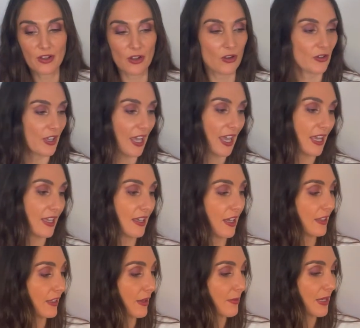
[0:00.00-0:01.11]
Okay,
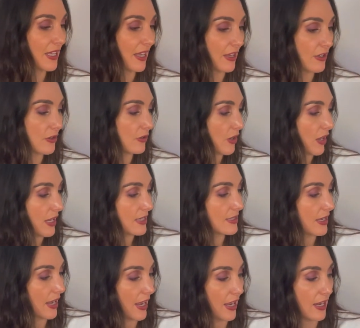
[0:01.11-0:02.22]
and let me get you guys
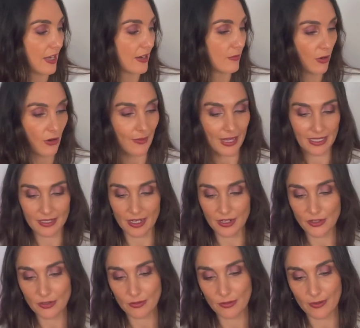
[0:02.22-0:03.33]
a romance
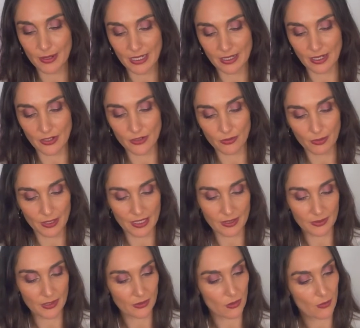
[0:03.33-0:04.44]
angel. Romance angel, please,
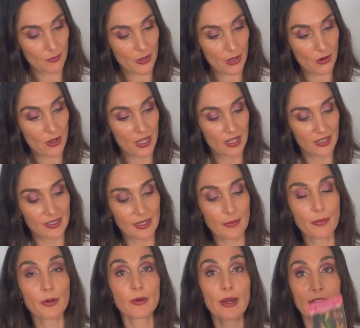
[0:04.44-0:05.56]
for Scorpio.
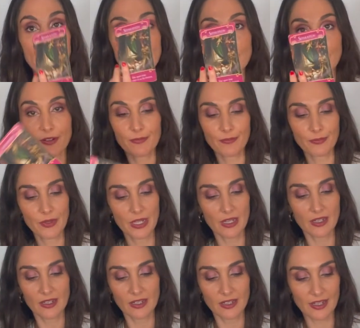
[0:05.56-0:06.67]
Separation.
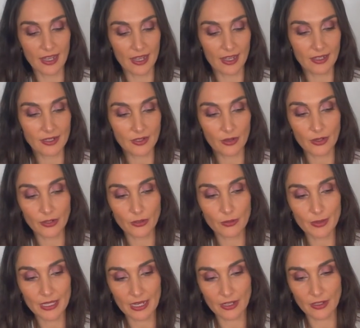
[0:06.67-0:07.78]
Yeah, so it could
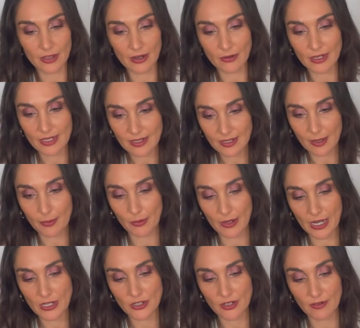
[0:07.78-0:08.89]
be that there is
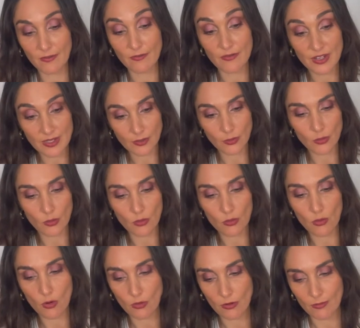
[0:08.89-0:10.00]
separation,
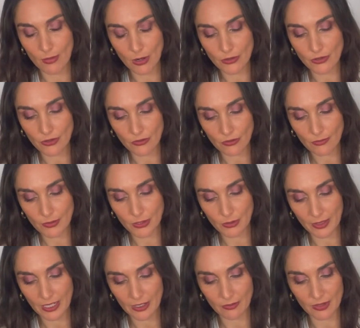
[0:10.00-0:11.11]
physical or emotional,
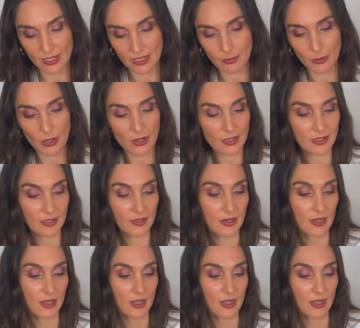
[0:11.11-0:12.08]
between you and this person.